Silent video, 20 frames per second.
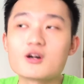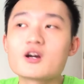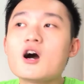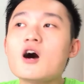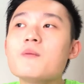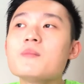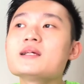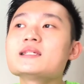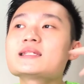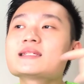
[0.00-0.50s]

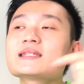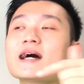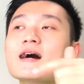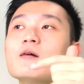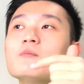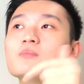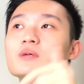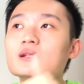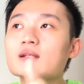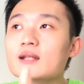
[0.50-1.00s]
Comments
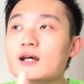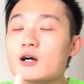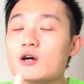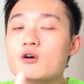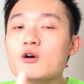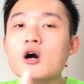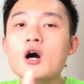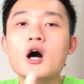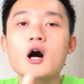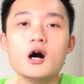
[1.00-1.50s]
down below.
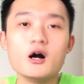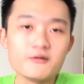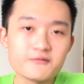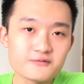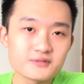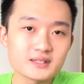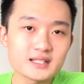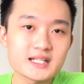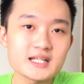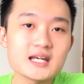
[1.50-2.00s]

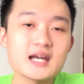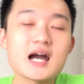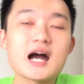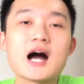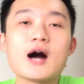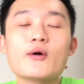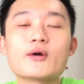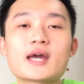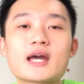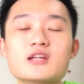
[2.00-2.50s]
Hopefully
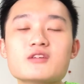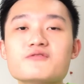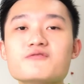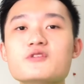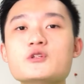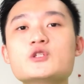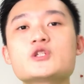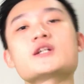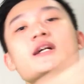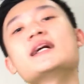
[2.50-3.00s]
I'll get you
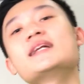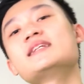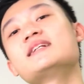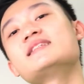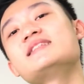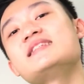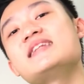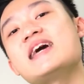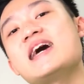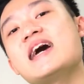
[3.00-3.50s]
featured in the
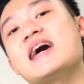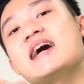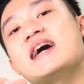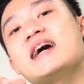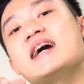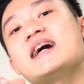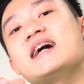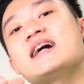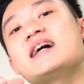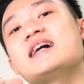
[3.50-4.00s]

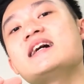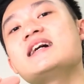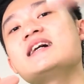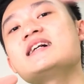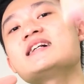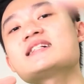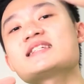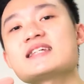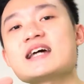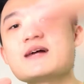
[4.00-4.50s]

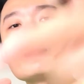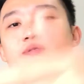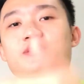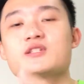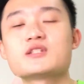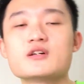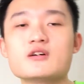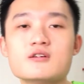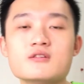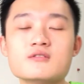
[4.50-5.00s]
next
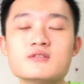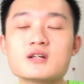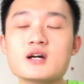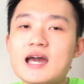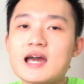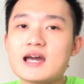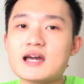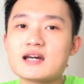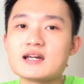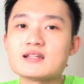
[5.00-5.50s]
episode.
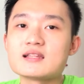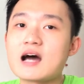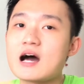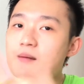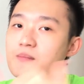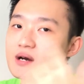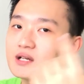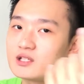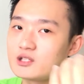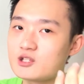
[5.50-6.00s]
And I'm
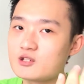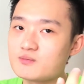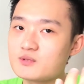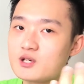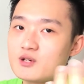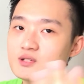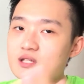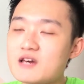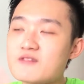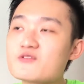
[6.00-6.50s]
Michael
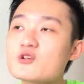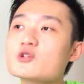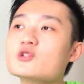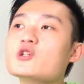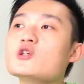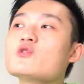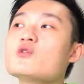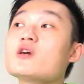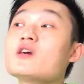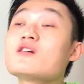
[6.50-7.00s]
Duptos. If you're
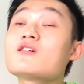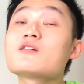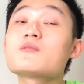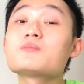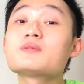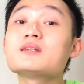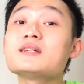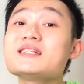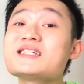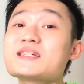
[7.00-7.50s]
new here,
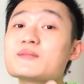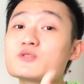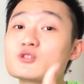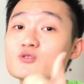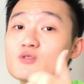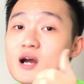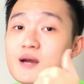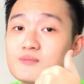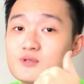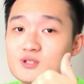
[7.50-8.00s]
please
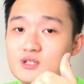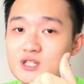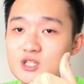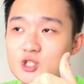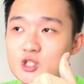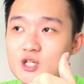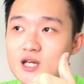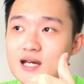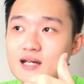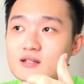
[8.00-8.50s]
subscribe to this
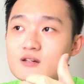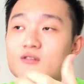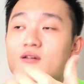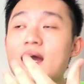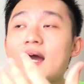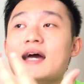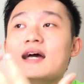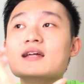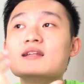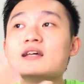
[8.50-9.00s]
channel,
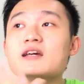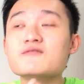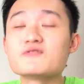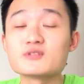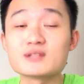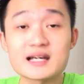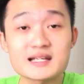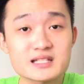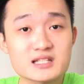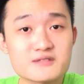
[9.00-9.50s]
and if you
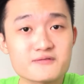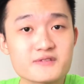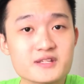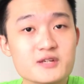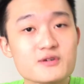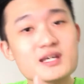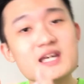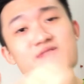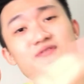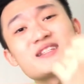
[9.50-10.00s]
like this
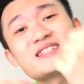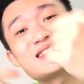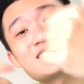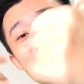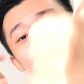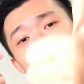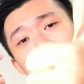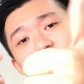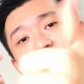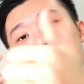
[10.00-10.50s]
video, give a
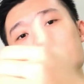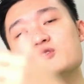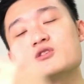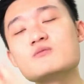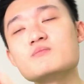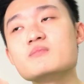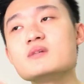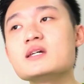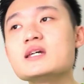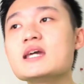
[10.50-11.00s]
thumbs up to
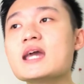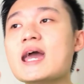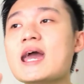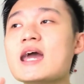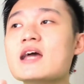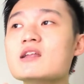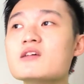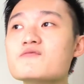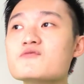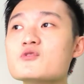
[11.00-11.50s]
me.
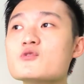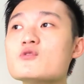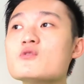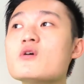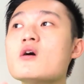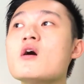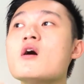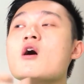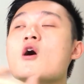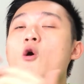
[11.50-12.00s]
And if
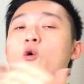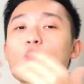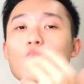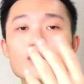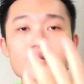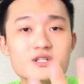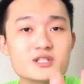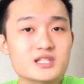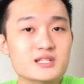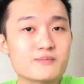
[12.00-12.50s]
you
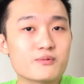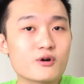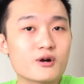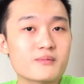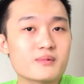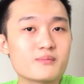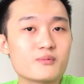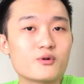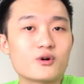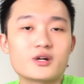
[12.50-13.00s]
wanted to support
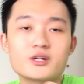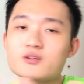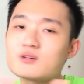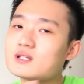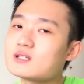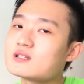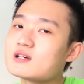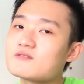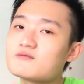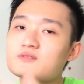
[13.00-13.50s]
me more, you
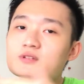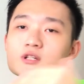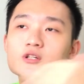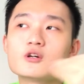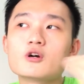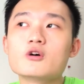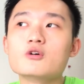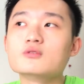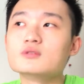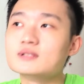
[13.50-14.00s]
can definitely
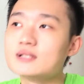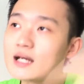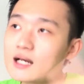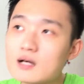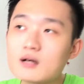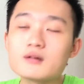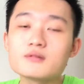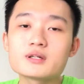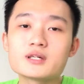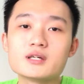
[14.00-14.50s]
go
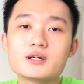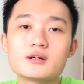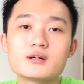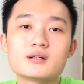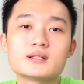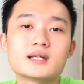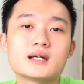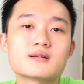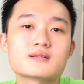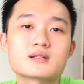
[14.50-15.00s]
down
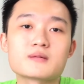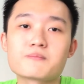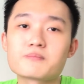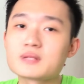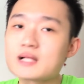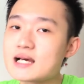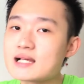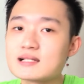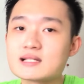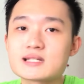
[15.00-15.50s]
here. There's a
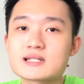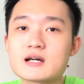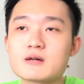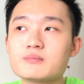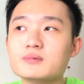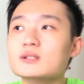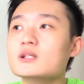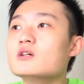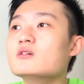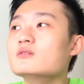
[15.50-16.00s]
playlist down
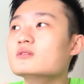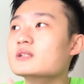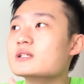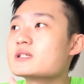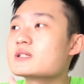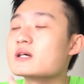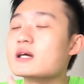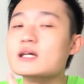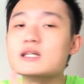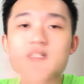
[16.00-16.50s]
below
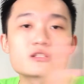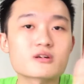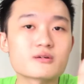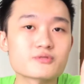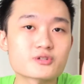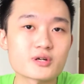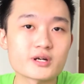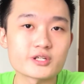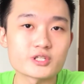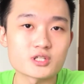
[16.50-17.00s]
listed Instagram
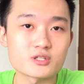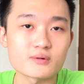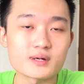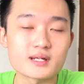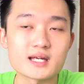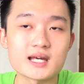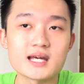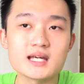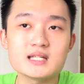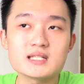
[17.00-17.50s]
strategy
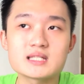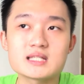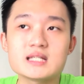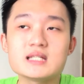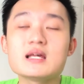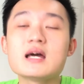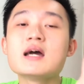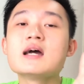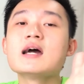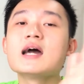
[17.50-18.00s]

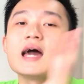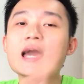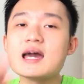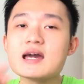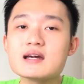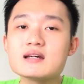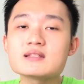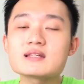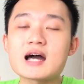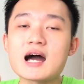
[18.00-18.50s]
2018,
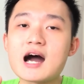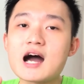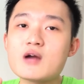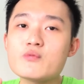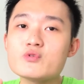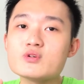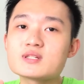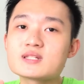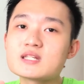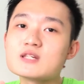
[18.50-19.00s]
and I
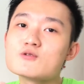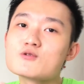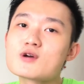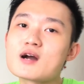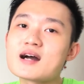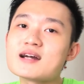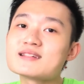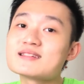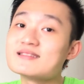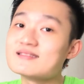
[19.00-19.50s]
will see you
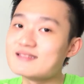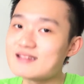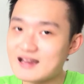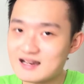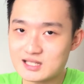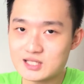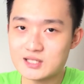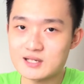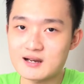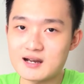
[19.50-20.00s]
guys
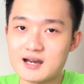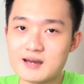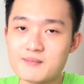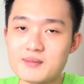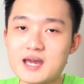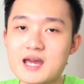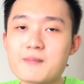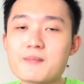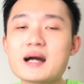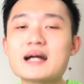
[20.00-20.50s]
next time
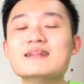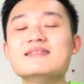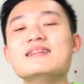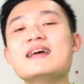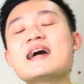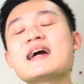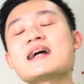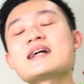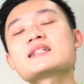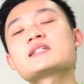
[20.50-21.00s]
in my
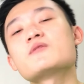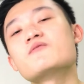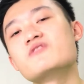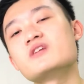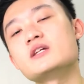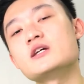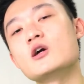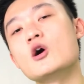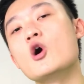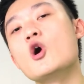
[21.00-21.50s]
next
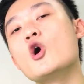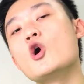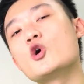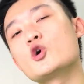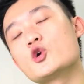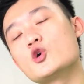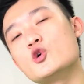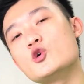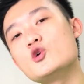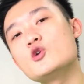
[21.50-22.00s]
video.
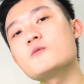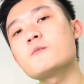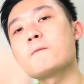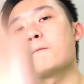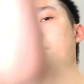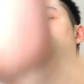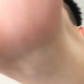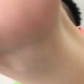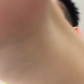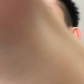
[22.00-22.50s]

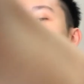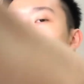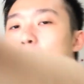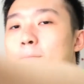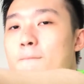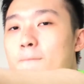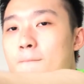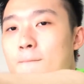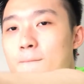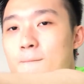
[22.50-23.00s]

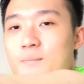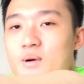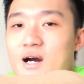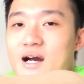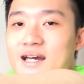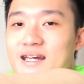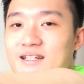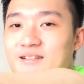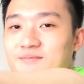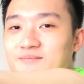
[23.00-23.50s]

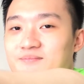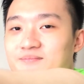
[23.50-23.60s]
Goodbye.